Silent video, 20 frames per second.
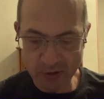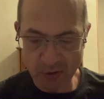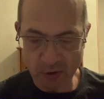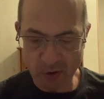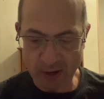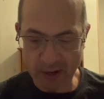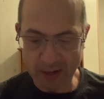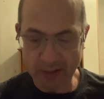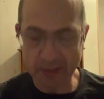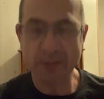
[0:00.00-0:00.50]

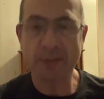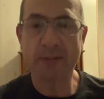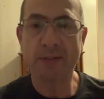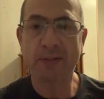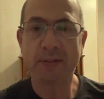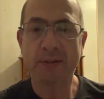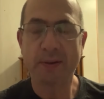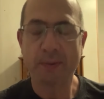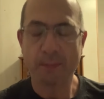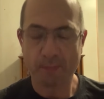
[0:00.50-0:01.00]
Christ,
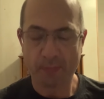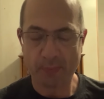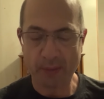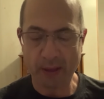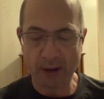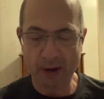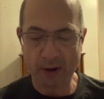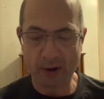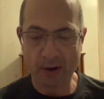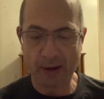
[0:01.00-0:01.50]

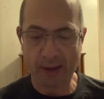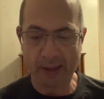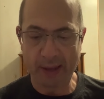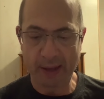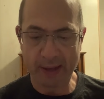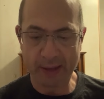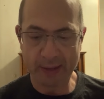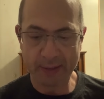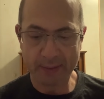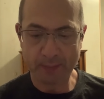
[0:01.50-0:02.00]
they are
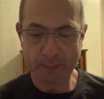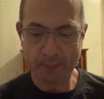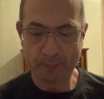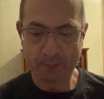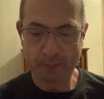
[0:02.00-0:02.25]
again